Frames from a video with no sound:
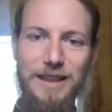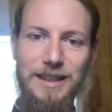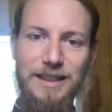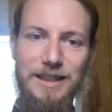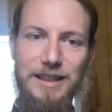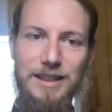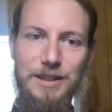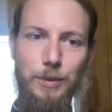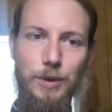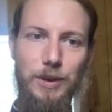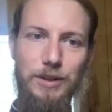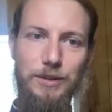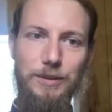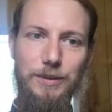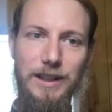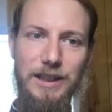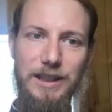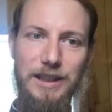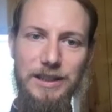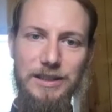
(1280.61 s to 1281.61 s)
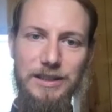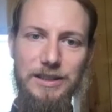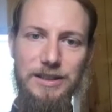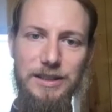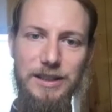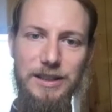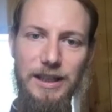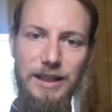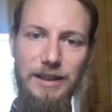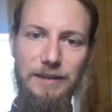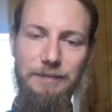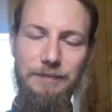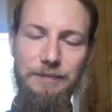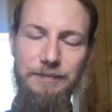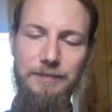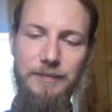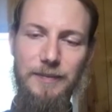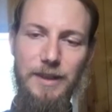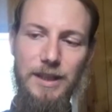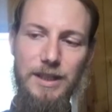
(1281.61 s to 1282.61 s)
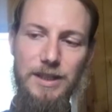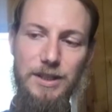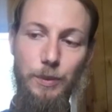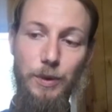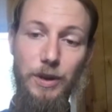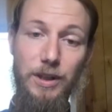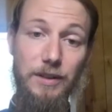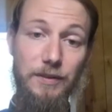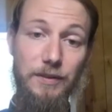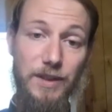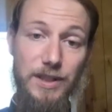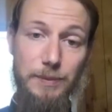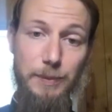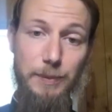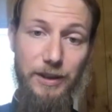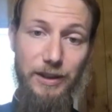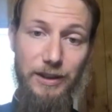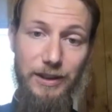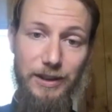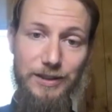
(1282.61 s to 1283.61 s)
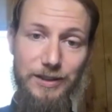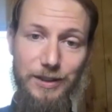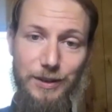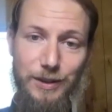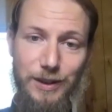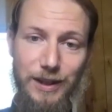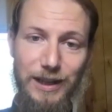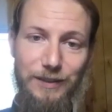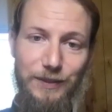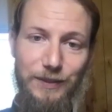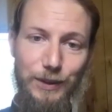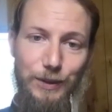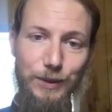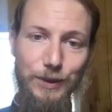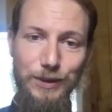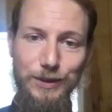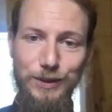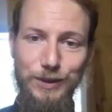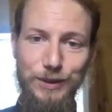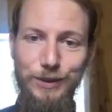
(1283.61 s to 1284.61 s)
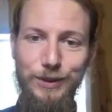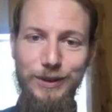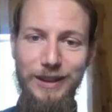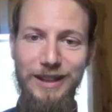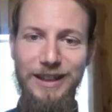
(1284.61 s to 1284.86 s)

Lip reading: This work really is the work of the Spirit, as you kind of alluded to,